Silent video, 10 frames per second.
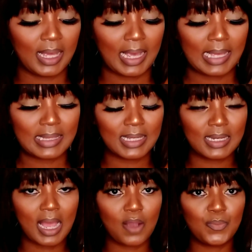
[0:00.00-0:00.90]
And then
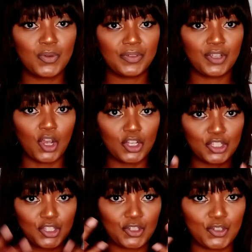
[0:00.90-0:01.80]
now moving
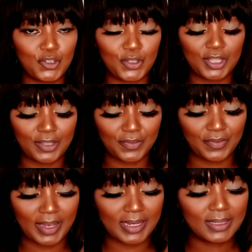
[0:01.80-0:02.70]
on to the
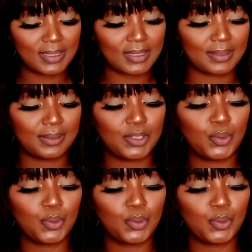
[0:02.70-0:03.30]
face,